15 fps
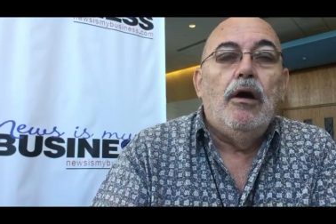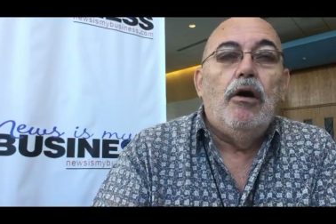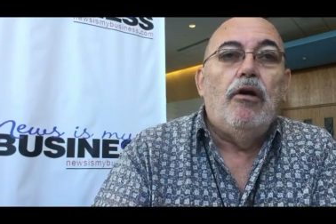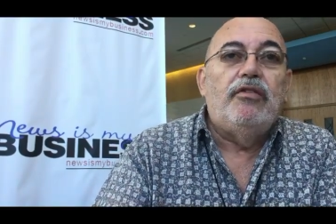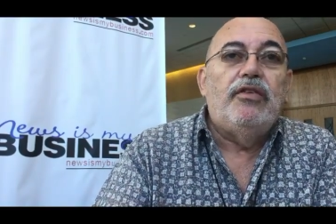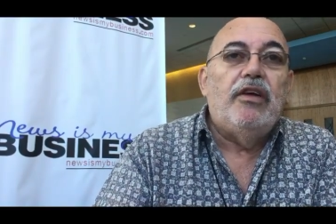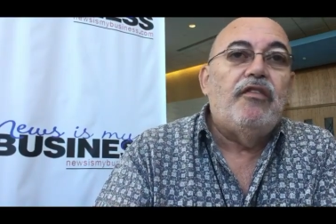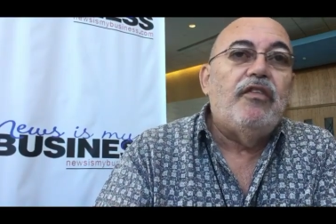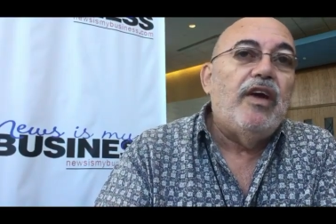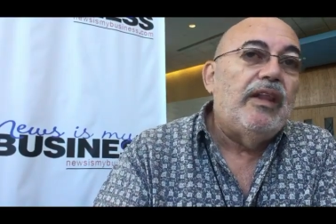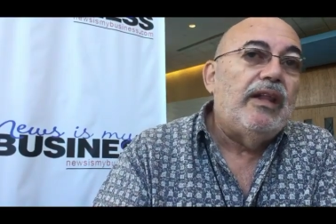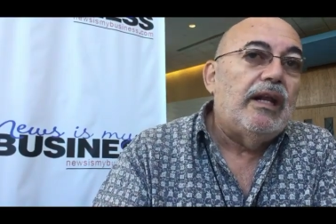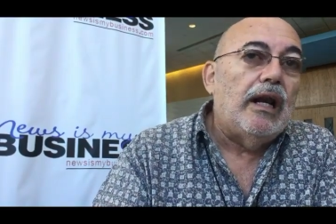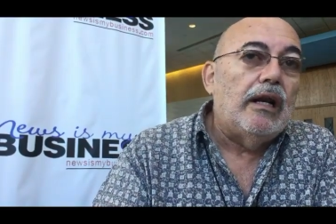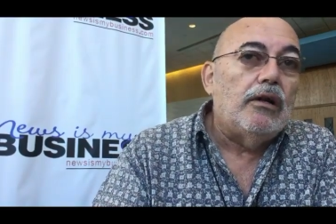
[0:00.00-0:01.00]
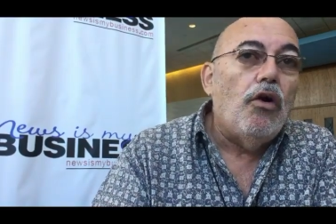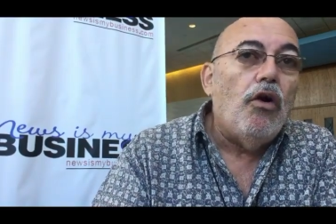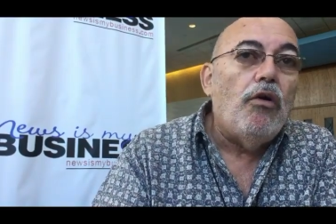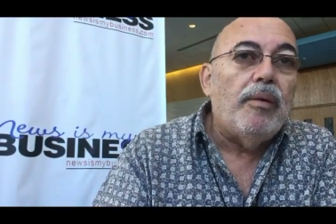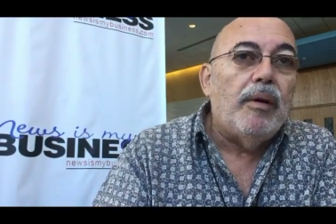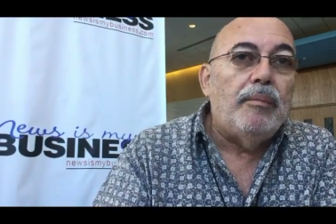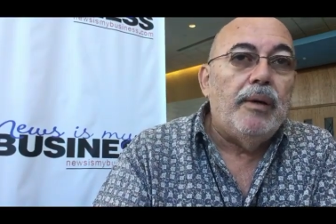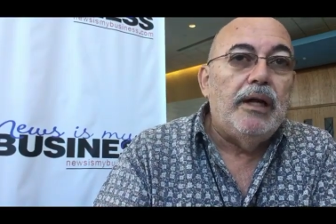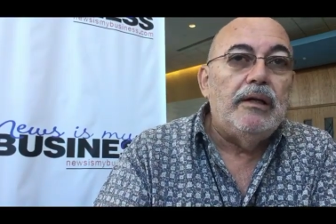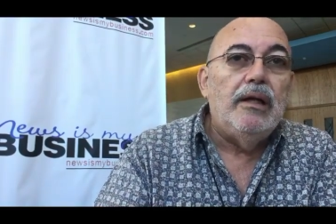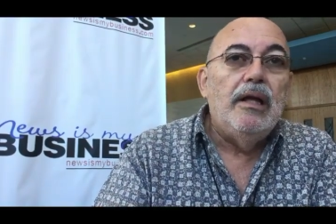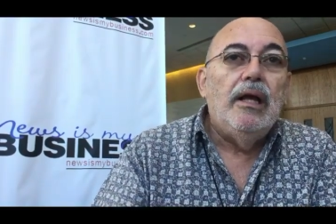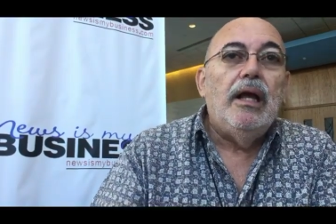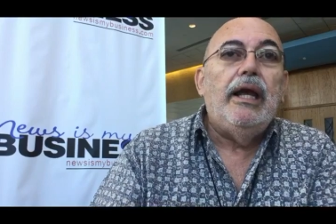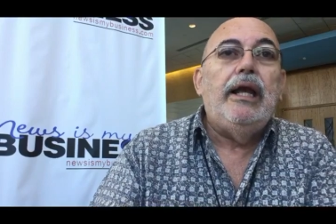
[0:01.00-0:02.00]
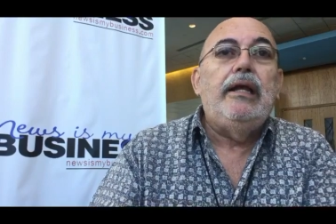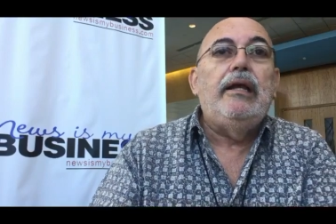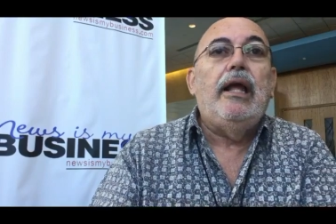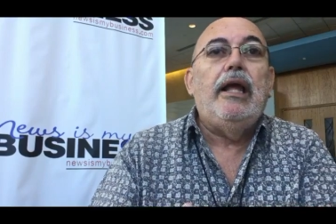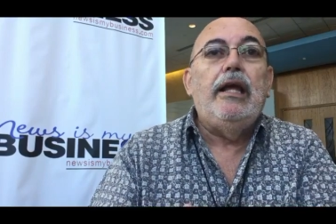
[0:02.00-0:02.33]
of the federal government in,